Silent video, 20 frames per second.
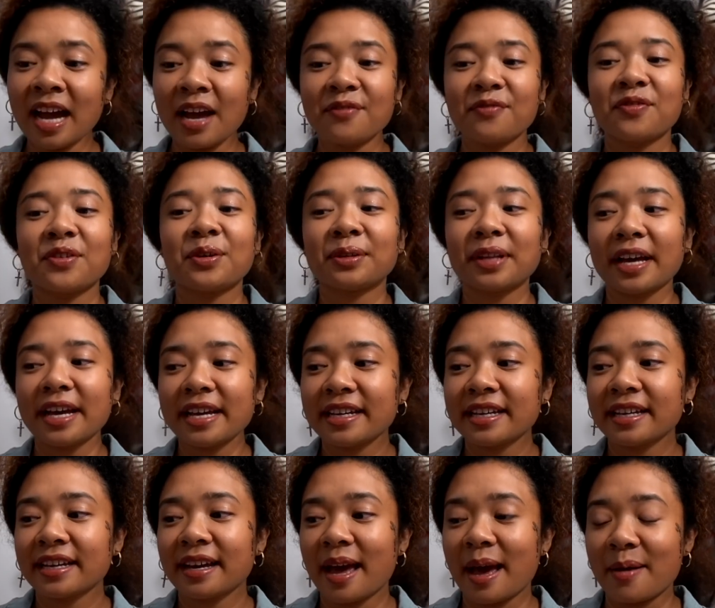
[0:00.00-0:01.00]
I feel like
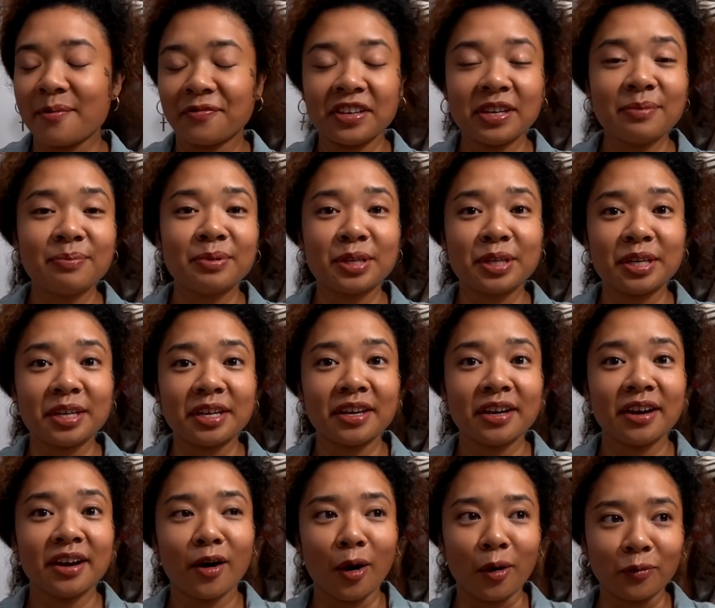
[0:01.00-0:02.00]

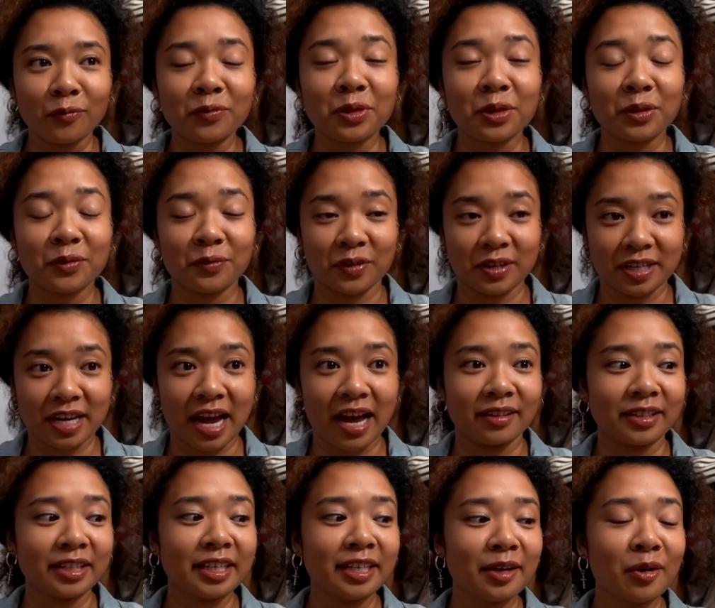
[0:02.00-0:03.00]
MVP of the
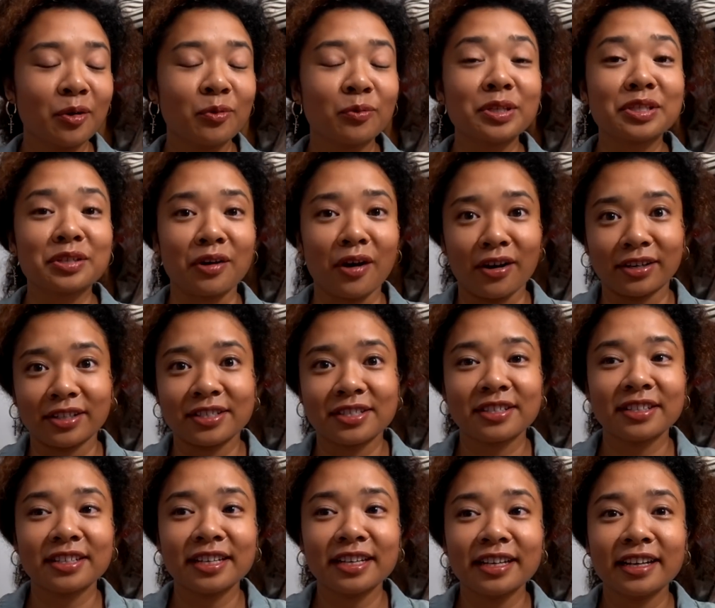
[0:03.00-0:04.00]
finale was
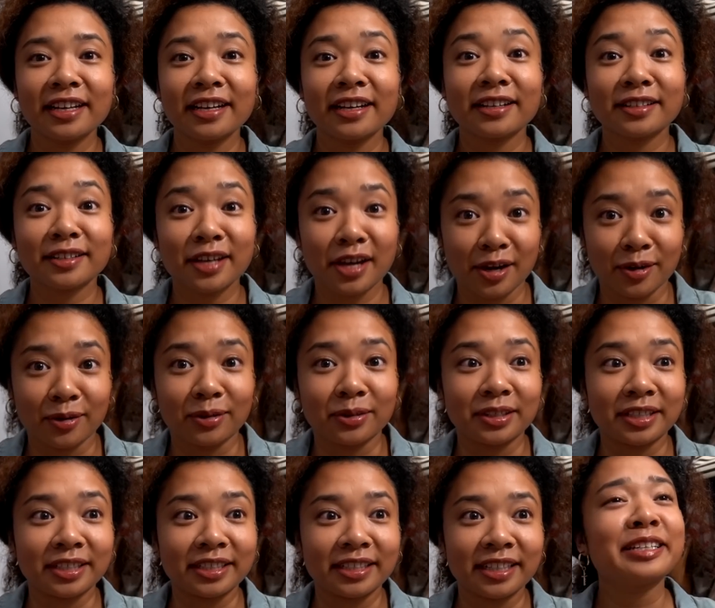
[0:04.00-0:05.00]
honestly
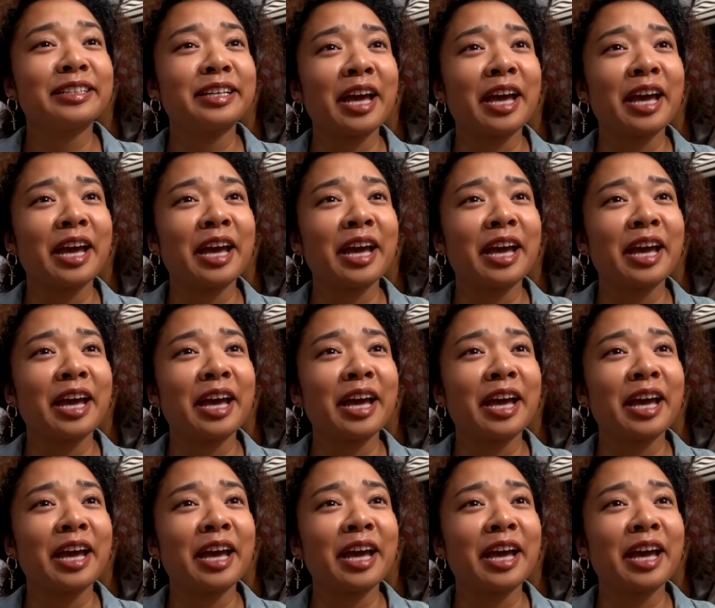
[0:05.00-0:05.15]
Carolyn